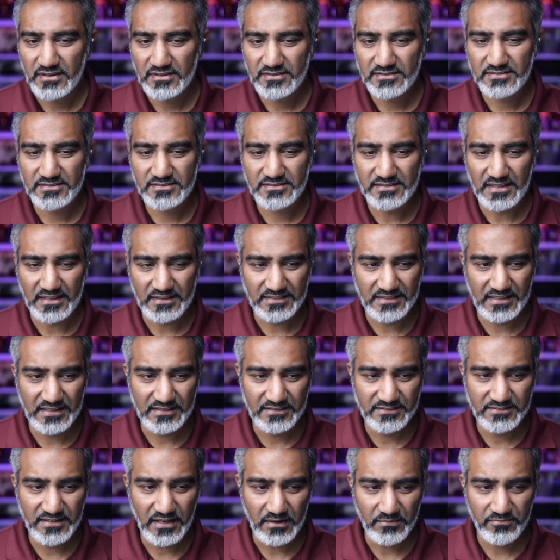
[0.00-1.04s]
set
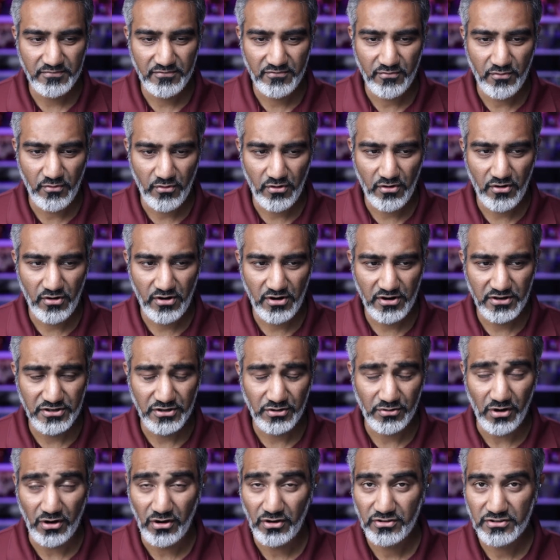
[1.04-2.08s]
things up for
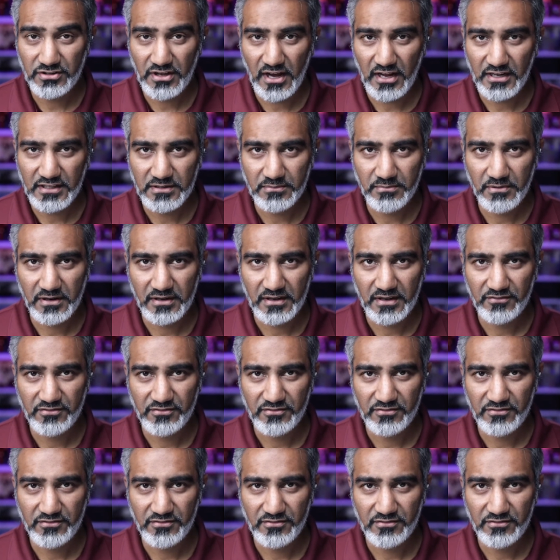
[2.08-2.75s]
your own audiobook.